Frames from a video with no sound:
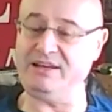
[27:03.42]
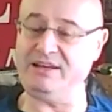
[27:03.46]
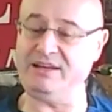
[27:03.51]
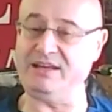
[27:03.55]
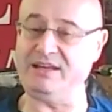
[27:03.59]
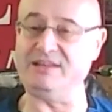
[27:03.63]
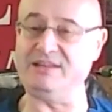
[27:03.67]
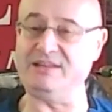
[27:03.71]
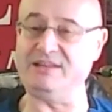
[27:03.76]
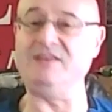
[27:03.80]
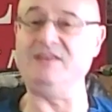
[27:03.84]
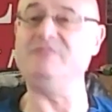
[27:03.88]

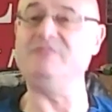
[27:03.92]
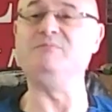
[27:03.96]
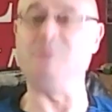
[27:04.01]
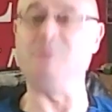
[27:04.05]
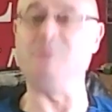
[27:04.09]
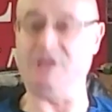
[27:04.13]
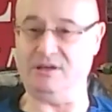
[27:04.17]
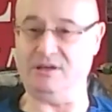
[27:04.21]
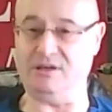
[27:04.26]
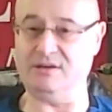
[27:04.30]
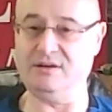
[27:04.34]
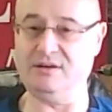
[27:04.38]
can give
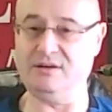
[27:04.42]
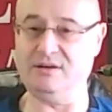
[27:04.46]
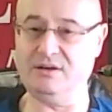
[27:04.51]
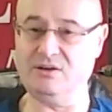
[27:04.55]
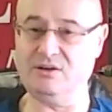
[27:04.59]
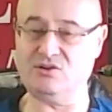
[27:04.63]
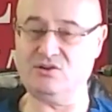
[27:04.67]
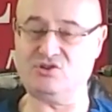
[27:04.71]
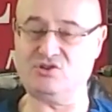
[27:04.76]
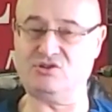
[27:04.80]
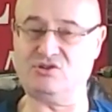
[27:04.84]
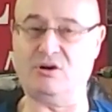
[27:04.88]
me.
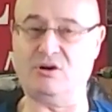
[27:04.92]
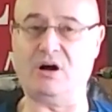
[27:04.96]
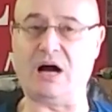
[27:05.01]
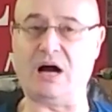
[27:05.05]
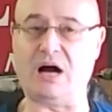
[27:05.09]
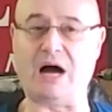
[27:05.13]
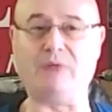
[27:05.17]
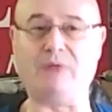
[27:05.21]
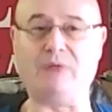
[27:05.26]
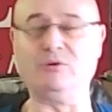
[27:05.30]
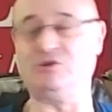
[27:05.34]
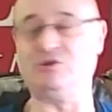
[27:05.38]
So
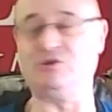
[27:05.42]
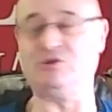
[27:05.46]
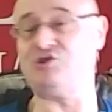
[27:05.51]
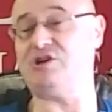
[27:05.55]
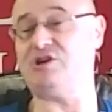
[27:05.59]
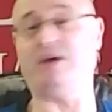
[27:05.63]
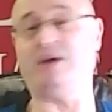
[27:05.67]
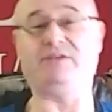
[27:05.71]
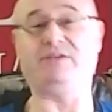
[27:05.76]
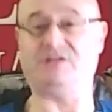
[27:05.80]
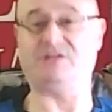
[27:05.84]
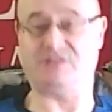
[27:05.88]
I would
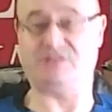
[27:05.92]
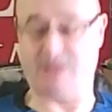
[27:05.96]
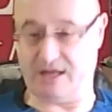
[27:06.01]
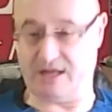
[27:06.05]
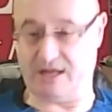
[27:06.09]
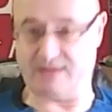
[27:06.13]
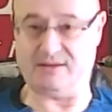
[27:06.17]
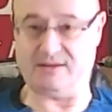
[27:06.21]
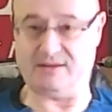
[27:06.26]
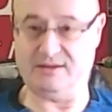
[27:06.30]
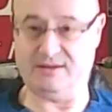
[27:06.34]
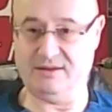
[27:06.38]
cherish that
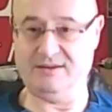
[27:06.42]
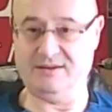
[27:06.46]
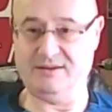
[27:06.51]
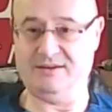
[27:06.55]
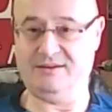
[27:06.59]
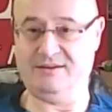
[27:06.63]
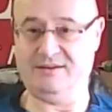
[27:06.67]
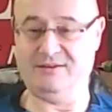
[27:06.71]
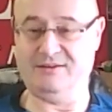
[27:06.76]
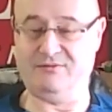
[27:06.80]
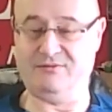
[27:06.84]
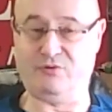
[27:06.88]

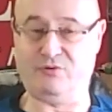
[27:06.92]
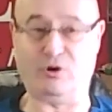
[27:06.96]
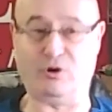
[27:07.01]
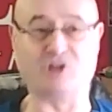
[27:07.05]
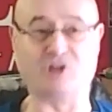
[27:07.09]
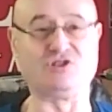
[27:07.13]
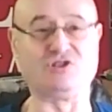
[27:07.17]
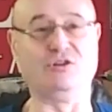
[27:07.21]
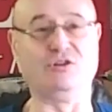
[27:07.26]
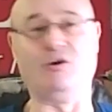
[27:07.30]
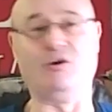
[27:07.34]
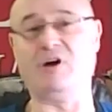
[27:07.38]
for
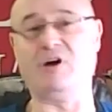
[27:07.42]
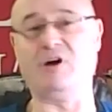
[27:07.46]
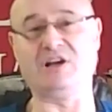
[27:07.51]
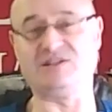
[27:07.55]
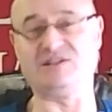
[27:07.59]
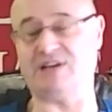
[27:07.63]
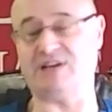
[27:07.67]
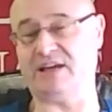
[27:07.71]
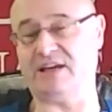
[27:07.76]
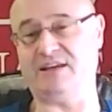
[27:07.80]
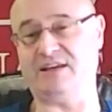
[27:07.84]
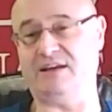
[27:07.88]
as long
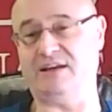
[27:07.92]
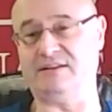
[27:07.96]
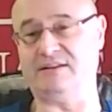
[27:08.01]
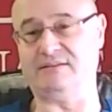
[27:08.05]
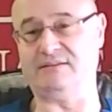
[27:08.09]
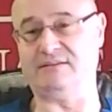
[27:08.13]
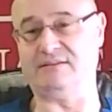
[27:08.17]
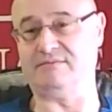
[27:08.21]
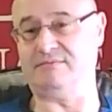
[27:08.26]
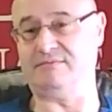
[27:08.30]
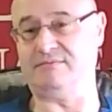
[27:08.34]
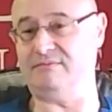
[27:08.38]
as I
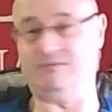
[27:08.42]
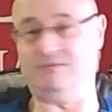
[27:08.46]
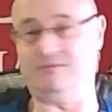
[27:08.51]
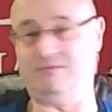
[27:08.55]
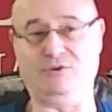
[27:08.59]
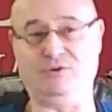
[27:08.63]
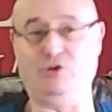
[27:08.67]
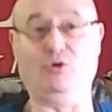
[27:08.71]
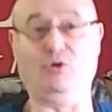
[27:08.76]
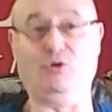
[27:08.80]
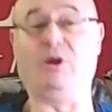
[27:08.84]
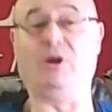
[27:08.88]
can.
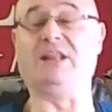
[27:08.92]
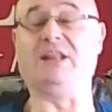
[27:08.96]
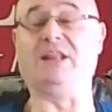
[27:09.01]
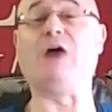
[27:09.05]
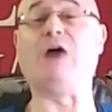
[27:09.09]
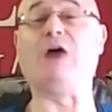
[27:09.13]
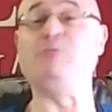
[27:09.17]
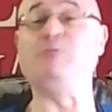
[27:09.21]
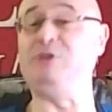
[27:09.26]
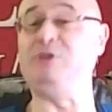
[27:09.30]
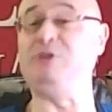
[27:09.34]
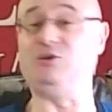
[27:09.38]
You
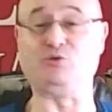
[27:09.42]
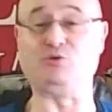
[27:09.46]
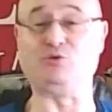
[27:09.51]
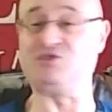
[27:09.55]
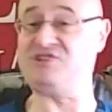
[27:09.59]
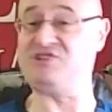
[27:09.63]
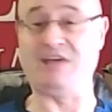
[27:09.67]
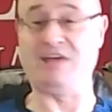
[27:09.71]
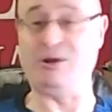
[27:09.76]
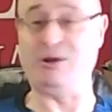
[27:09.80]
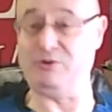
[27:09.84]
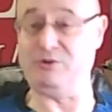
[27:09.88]
allow me to
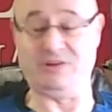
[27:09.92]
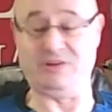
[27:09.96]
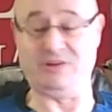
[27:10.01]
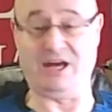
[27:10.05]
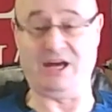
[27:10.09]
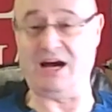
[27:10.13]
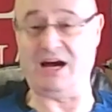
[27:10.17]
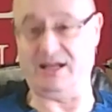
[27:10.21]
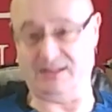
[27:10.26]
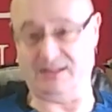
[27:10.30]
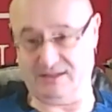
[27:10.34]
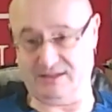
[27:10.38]
stay on the
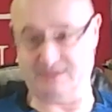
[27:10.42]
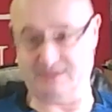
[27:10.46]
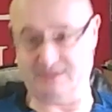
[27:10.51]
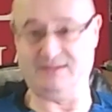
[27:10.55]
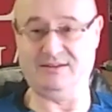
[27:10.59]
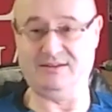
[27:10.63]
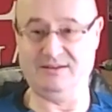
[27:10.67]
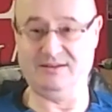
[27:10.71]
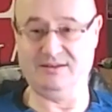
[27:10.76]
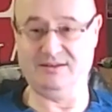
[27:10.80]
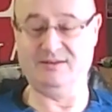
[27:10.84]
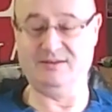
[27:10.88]
island,
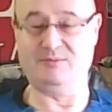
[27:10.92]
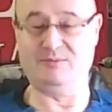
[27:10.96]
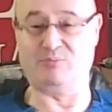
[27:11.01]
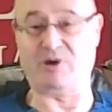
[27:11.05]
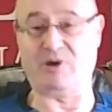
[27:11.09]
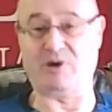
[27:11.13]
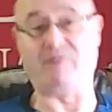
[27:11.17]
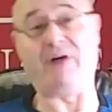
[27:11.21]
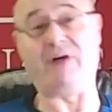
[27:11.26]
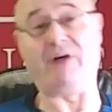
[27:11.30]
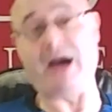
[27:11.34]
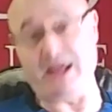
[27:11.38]

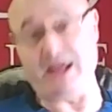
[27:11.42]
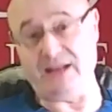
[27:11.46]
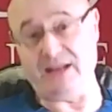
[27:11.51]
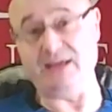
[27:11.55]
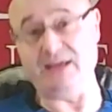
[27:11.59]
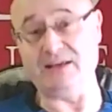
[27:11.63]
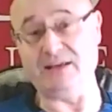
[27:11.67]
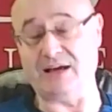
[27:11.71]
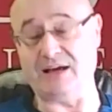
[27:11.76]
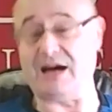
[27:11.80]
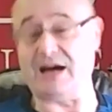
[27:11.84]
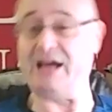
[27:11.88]
providing
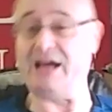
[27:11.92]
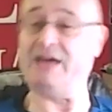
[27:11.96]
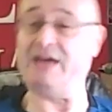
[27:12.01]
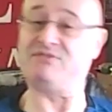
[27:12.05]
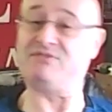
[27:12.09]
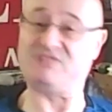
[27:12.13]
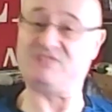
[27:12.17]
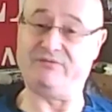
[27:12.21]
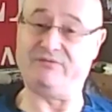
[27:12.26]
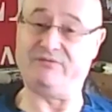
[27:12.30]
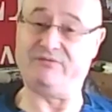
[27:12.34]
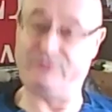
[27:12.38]
okay. I have
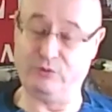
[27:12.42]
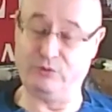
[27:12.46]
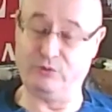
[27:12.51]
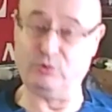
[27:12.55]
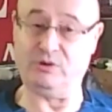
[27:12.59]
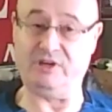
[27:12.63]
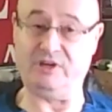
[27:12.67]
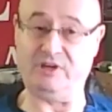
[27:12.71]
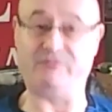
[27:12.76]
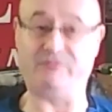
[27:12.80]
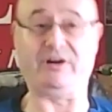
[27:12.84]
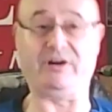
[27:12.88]
some food.
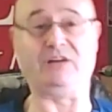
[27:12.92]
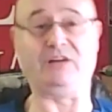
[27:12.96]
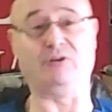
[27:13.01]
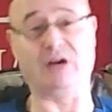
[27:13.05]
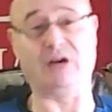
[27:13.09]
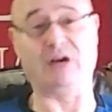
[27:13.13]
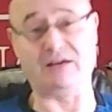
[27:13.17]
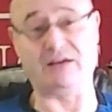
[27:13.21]
If I don't have